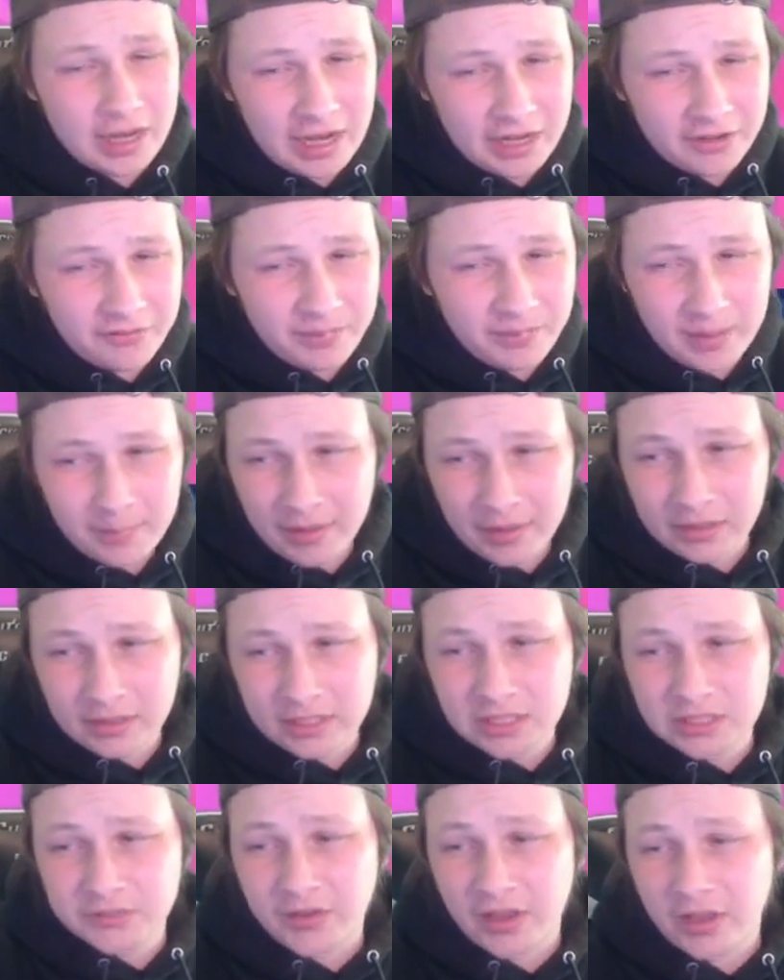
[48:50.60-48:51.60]
kind of being my
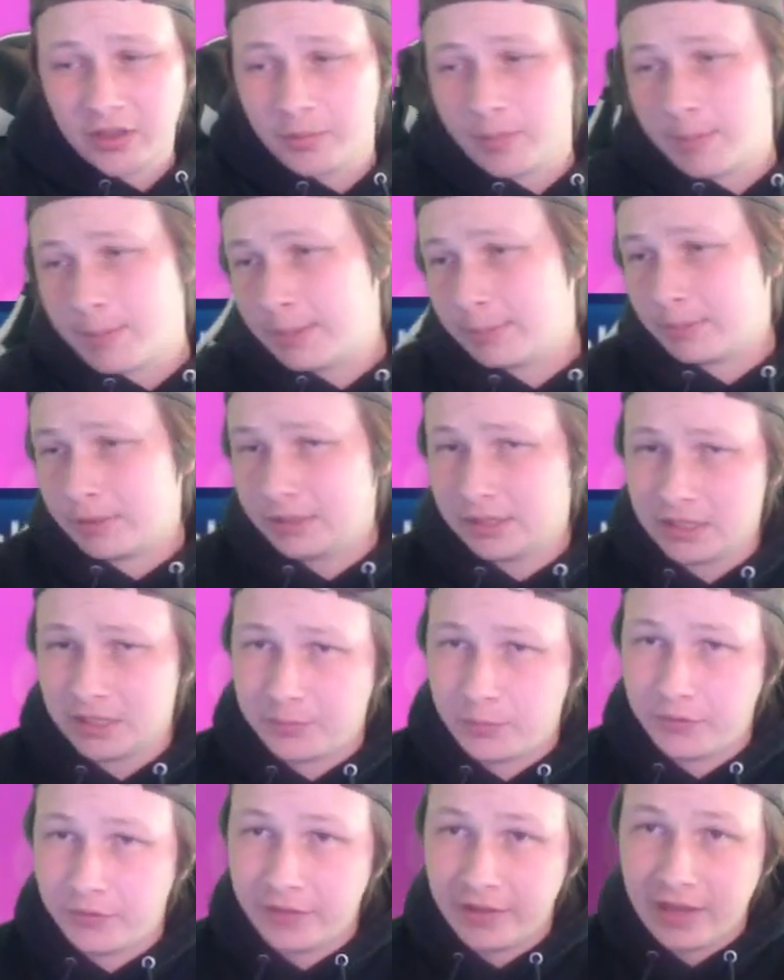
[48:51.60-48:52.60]
least valuable member at this
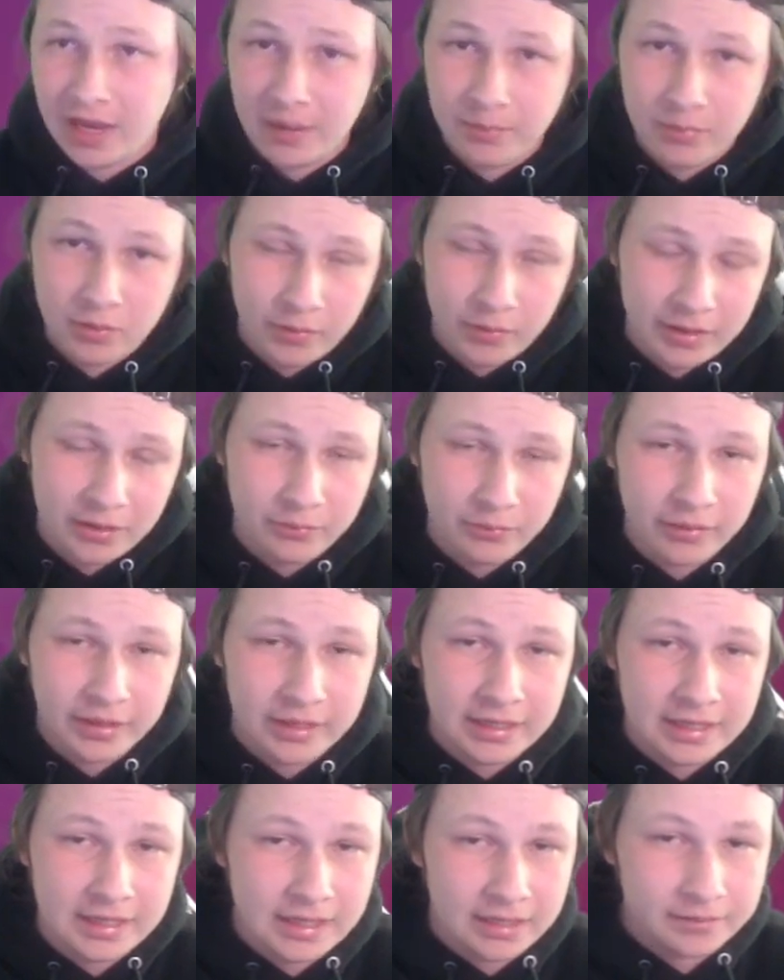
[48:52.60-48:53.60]
point in the game, so I didn't really
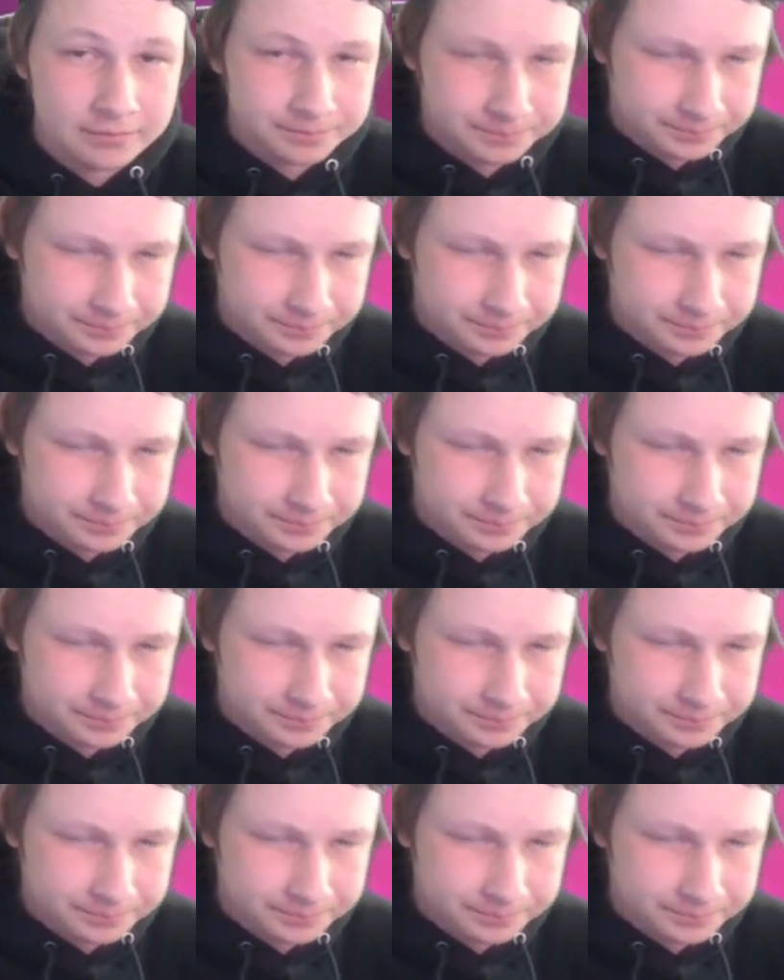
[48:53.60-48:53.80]
need it.